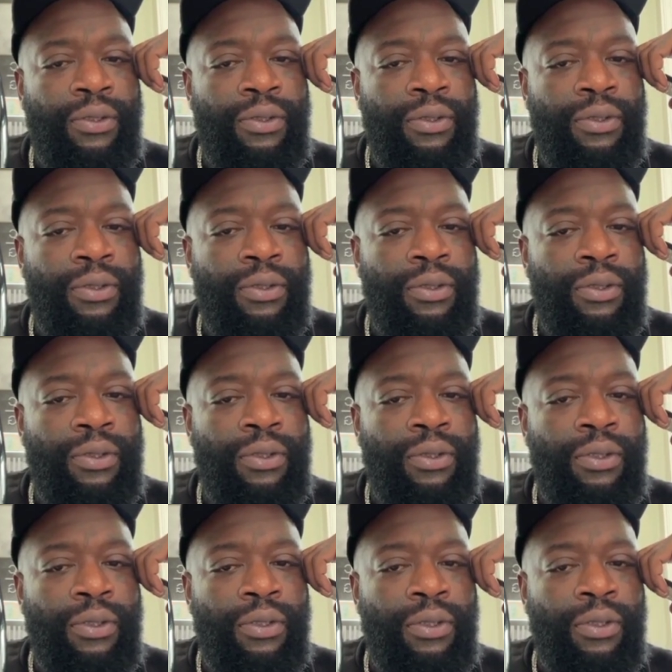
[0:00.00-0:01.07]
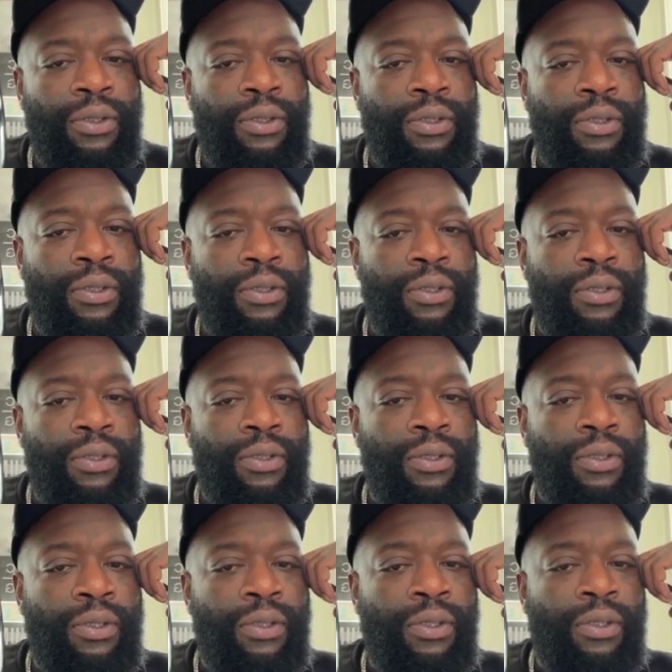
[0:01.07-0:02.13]

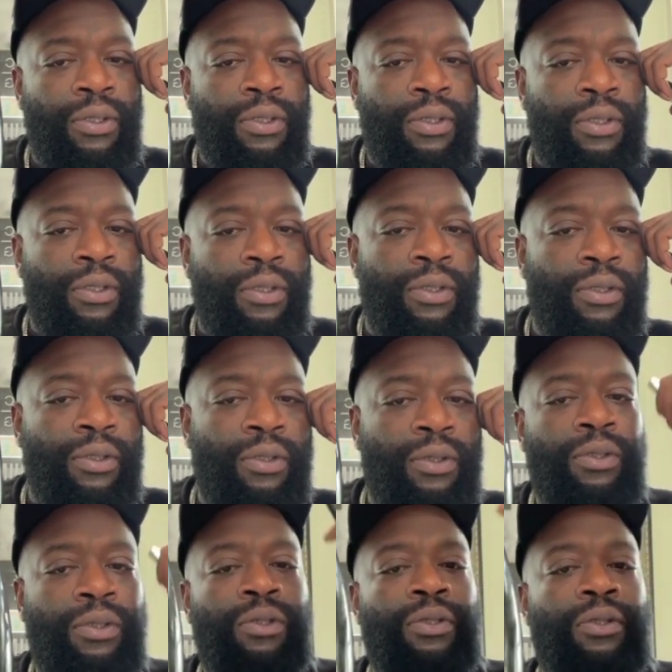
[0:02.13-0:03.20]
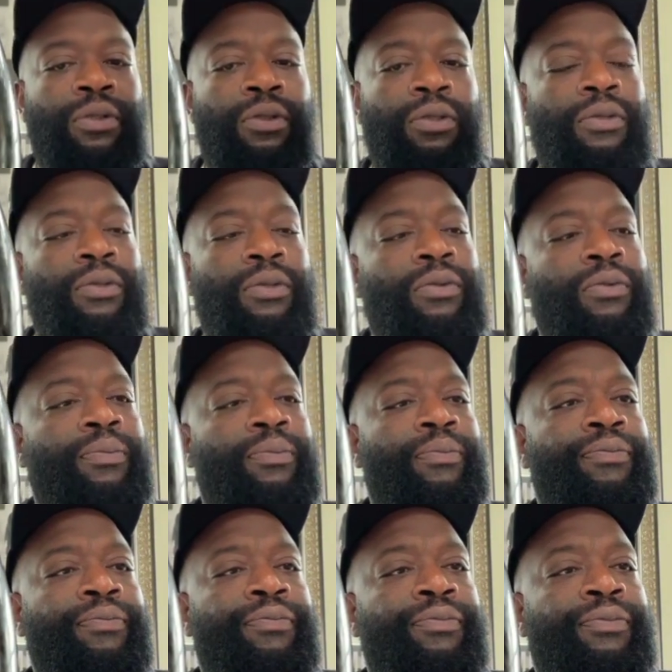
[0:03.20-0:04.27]
(silence)